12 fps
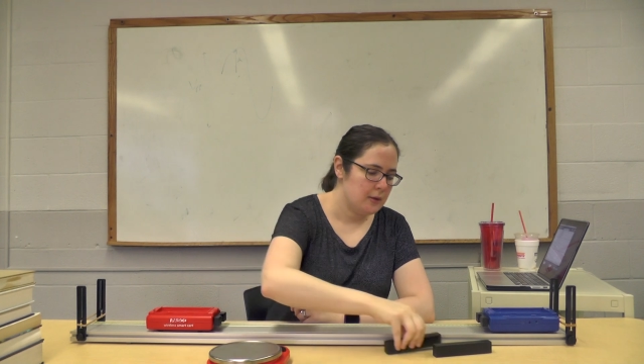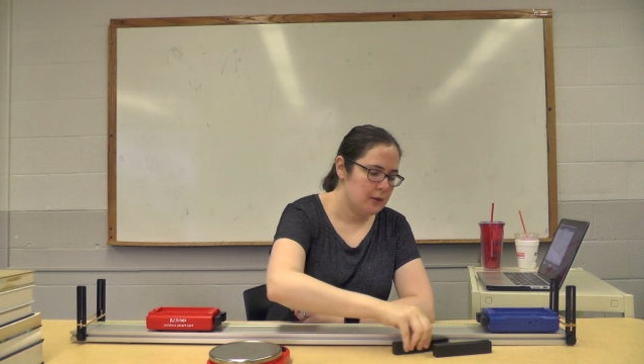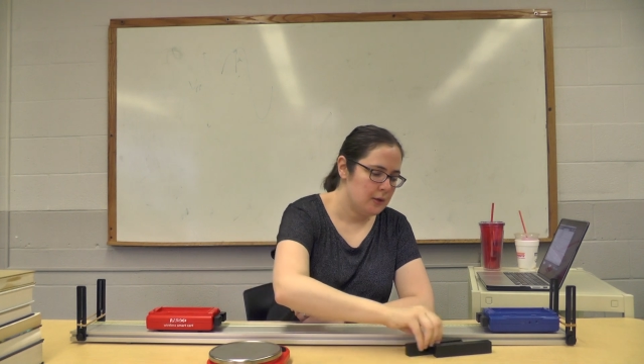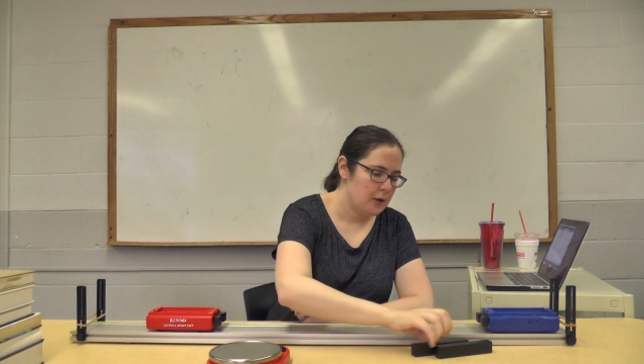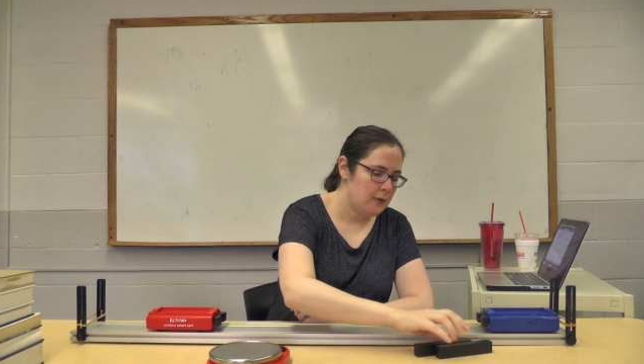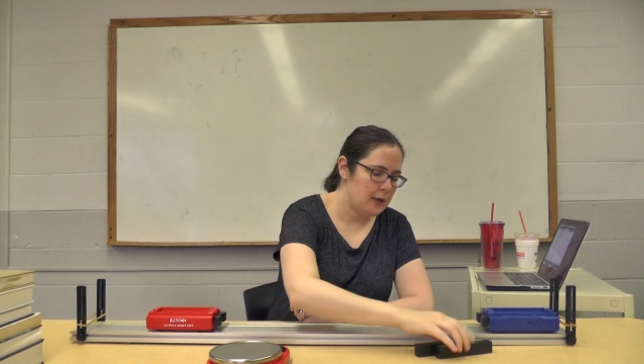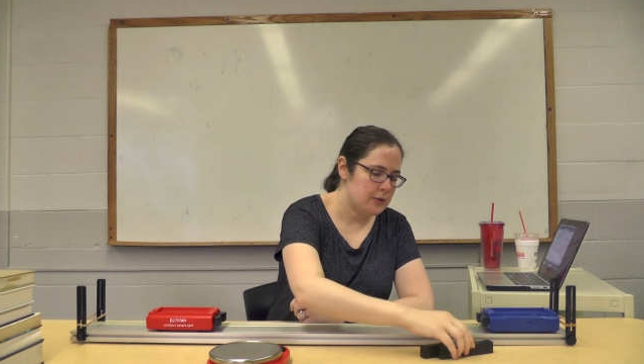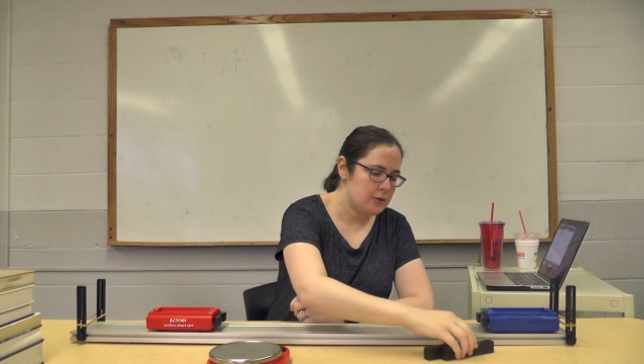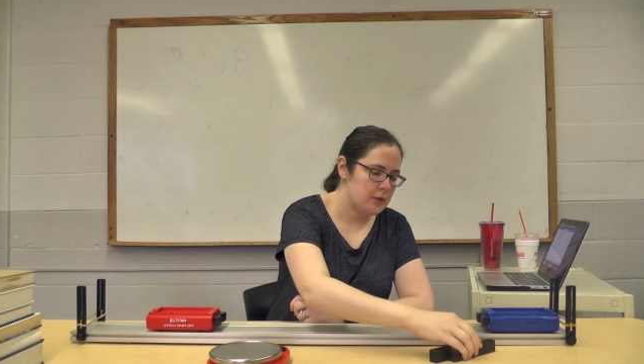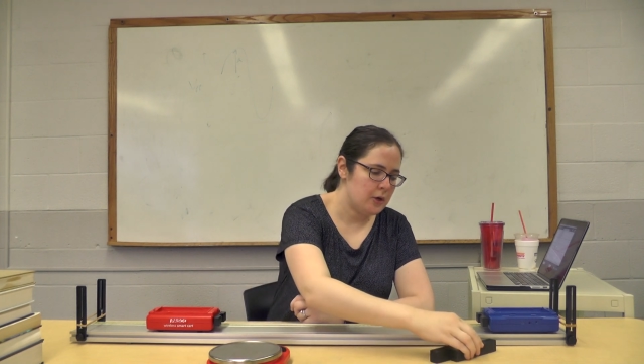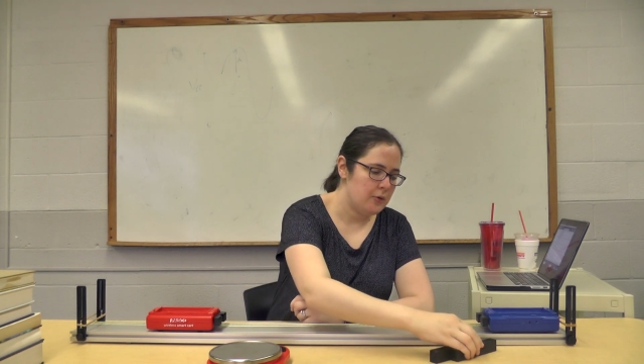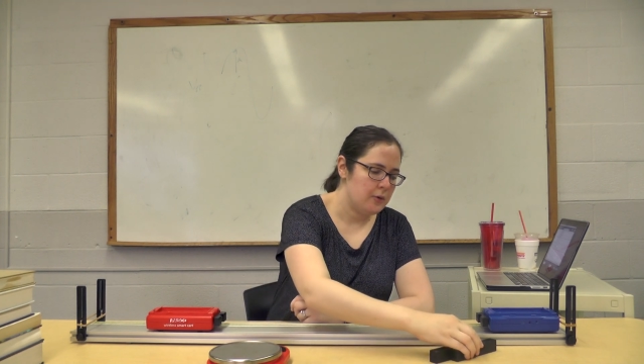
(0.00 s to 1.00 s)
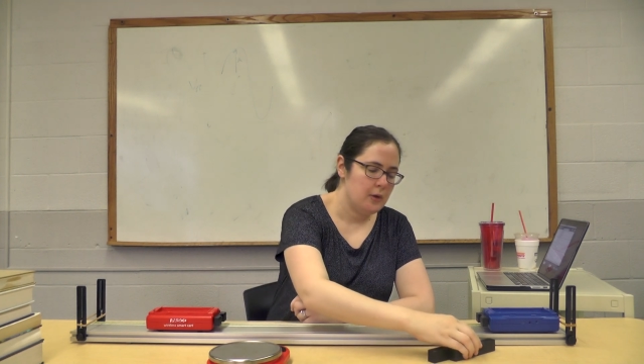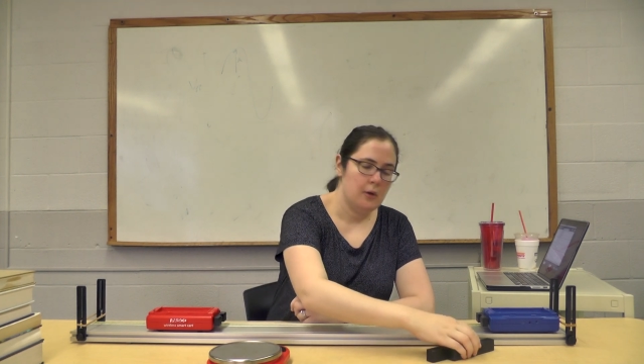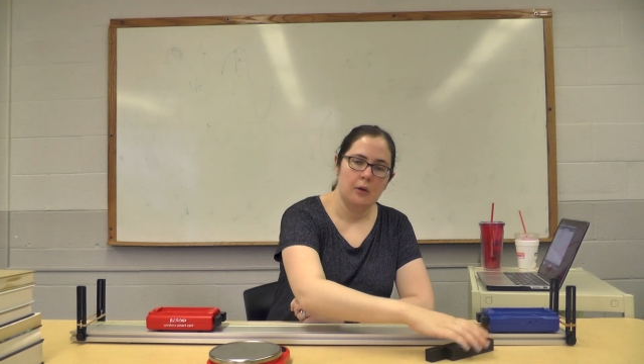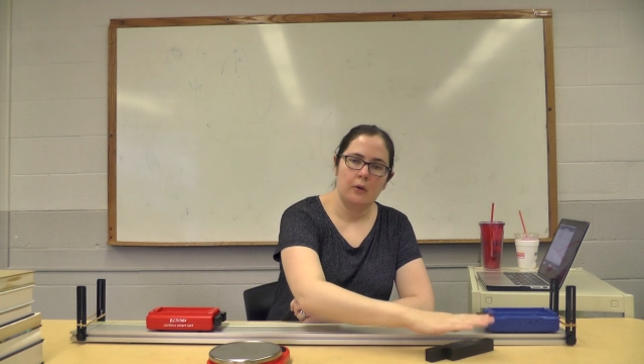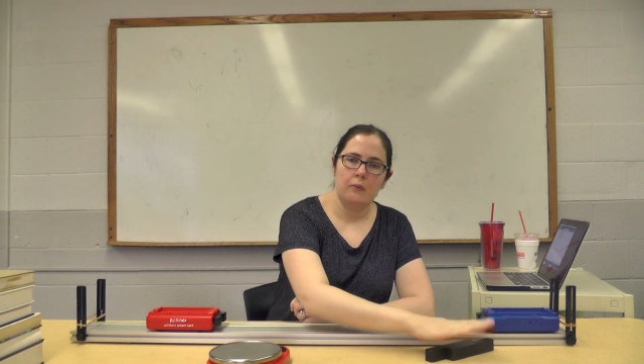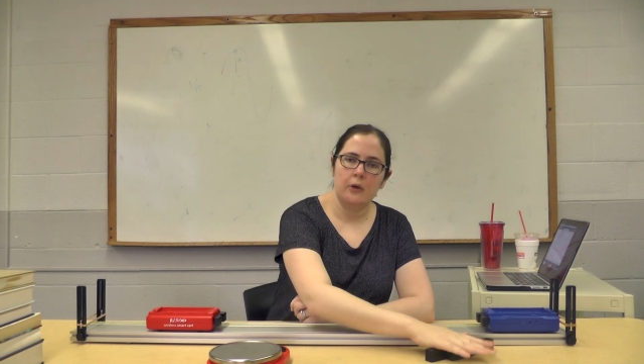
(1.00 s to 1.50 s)
All right, so
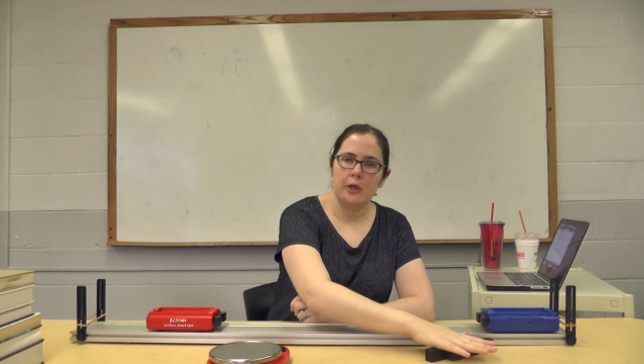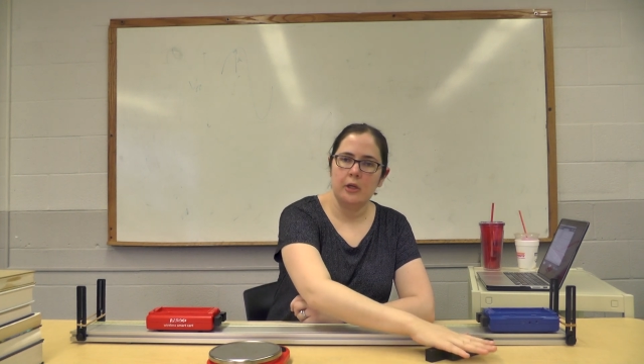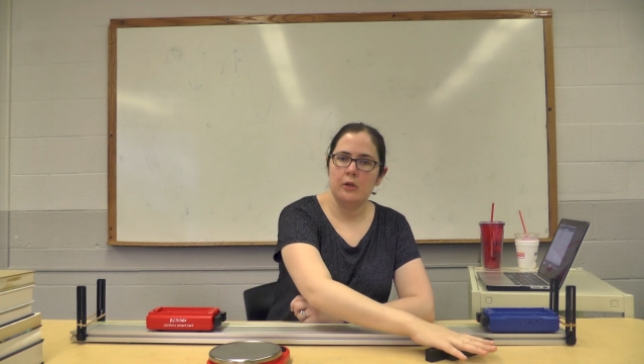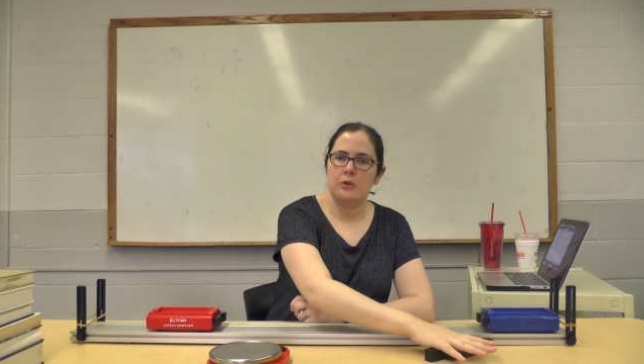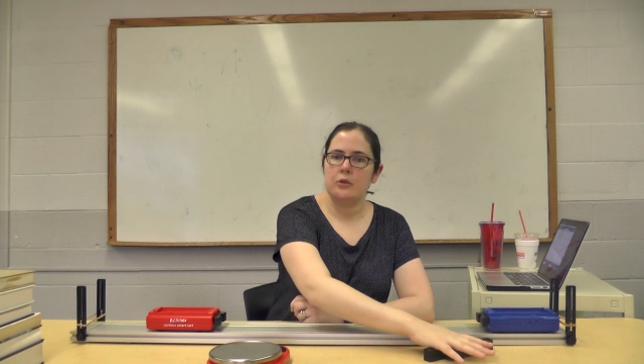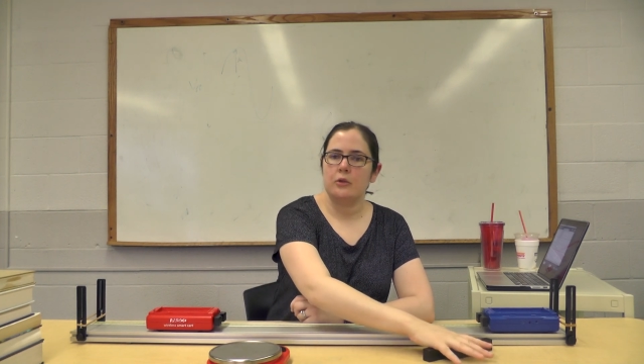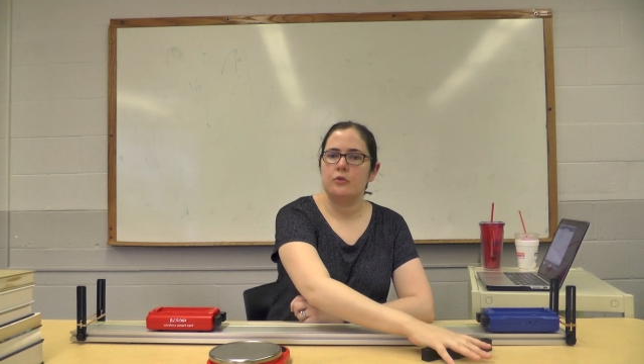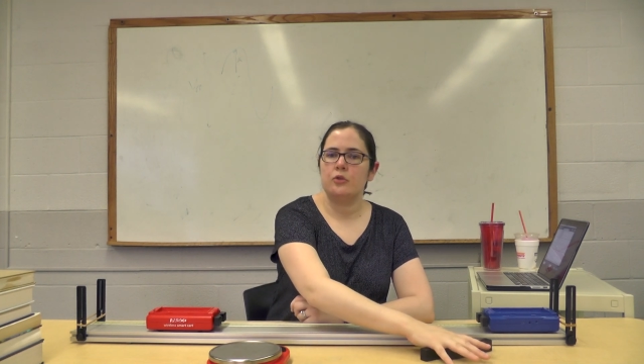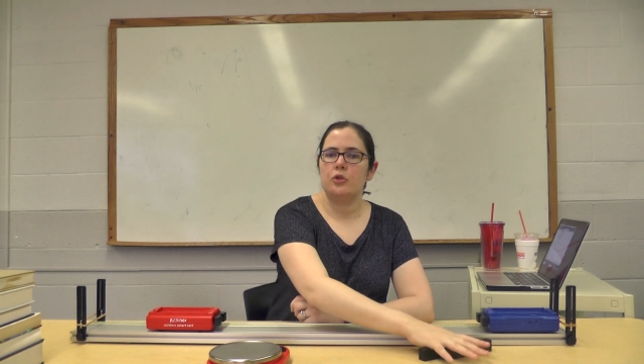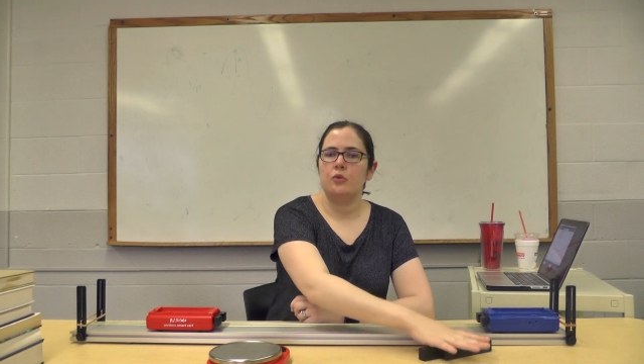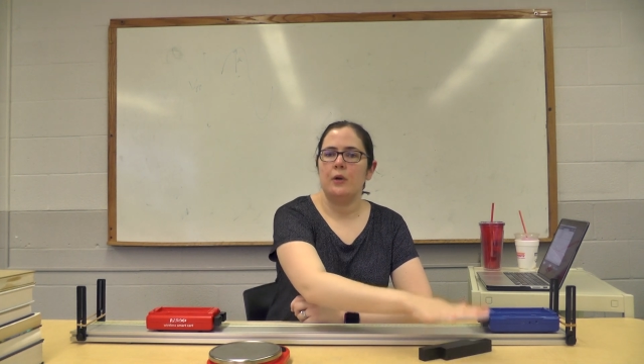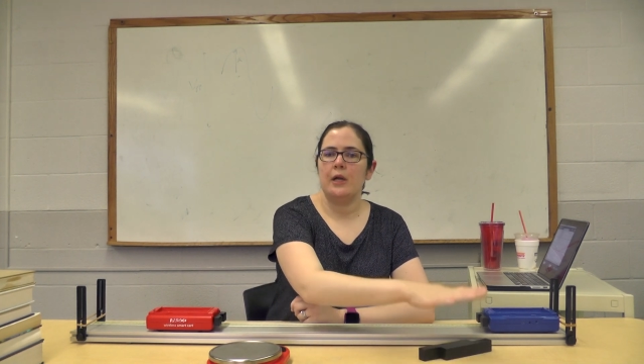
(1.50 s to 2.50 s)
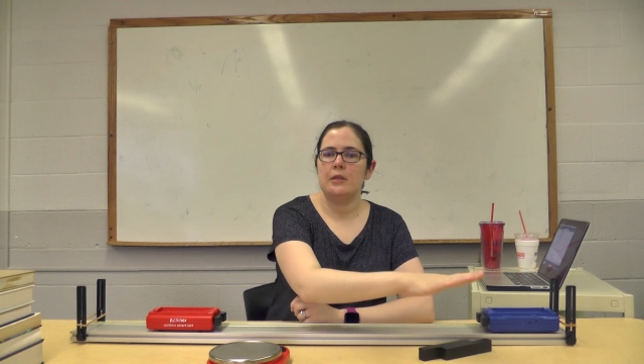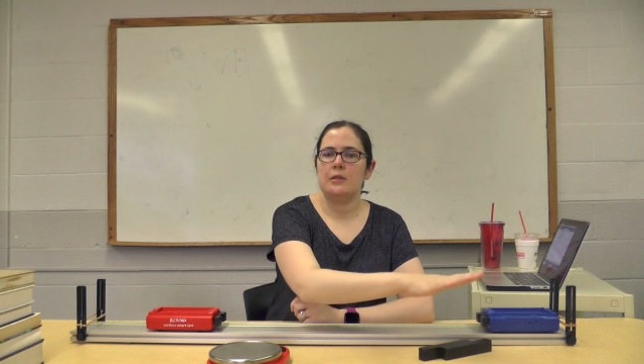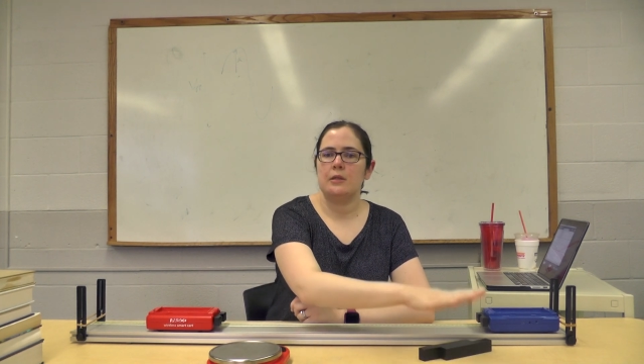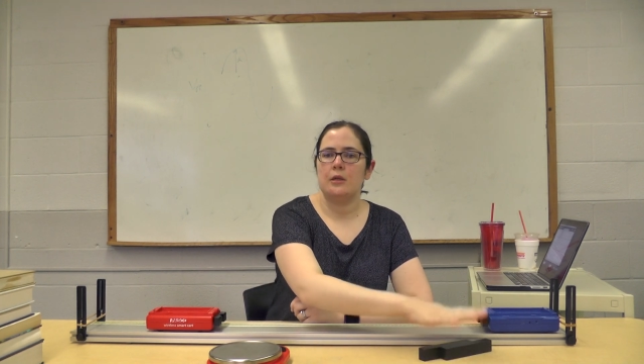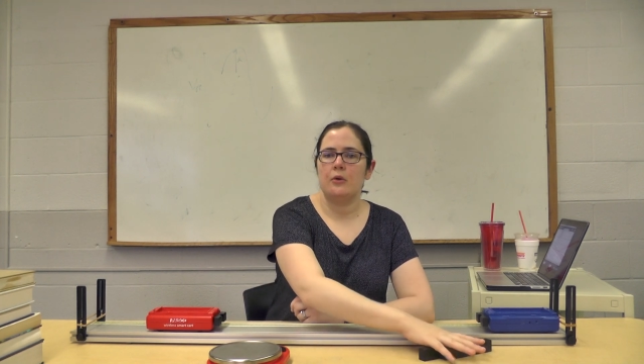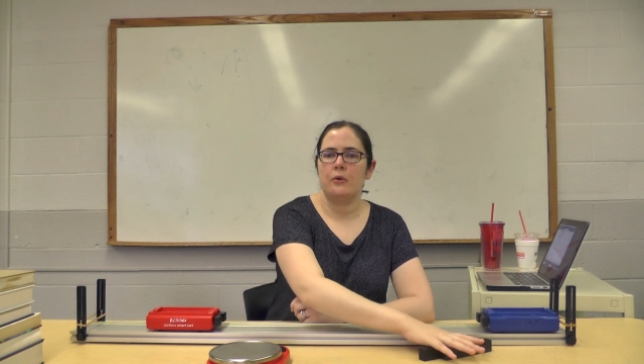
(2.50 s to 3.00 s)
we're going to use those two
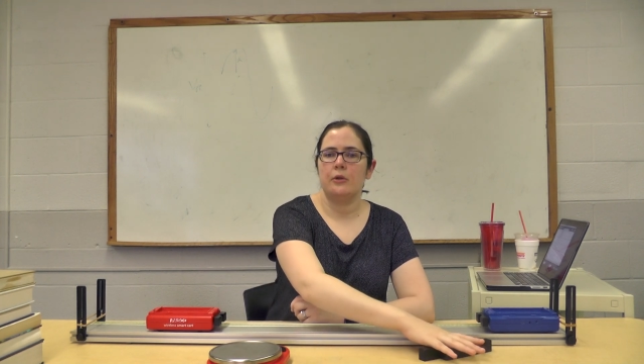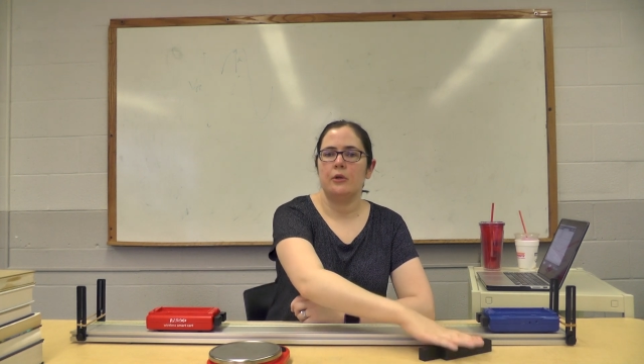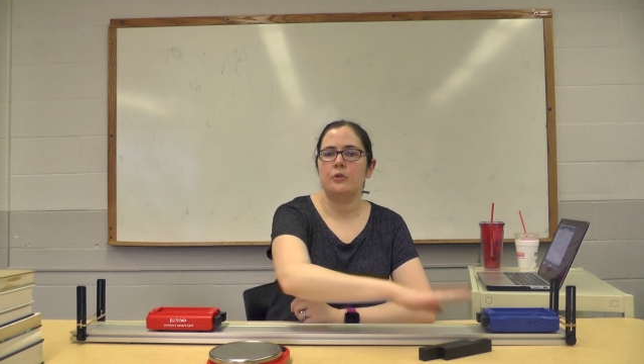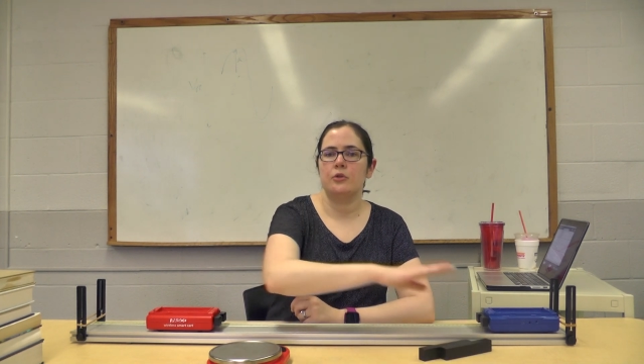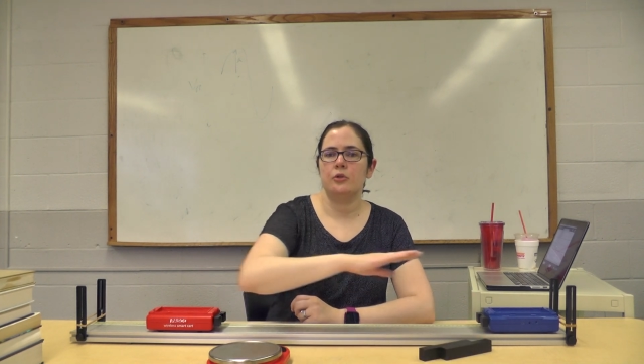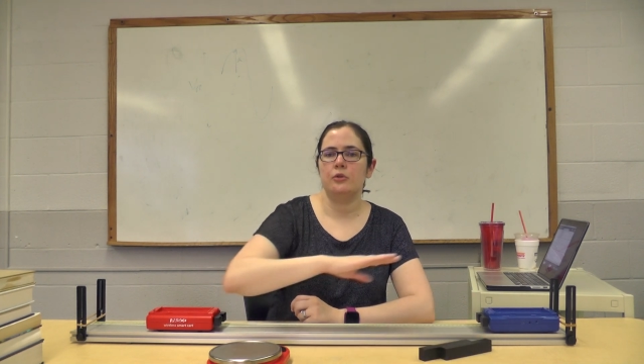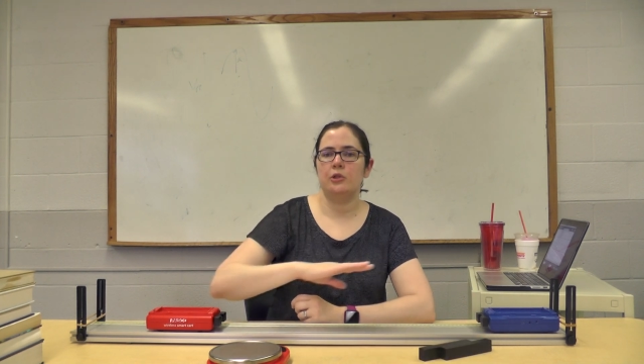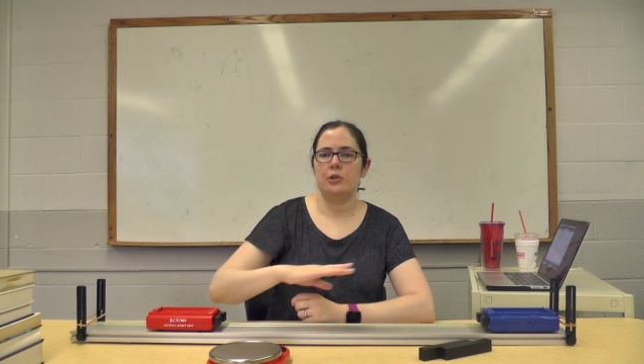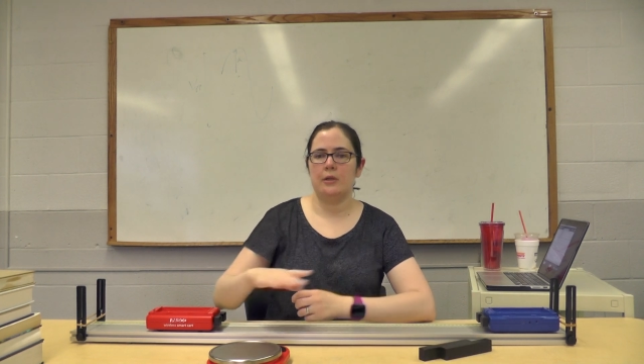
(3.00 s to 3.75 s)
weights in order to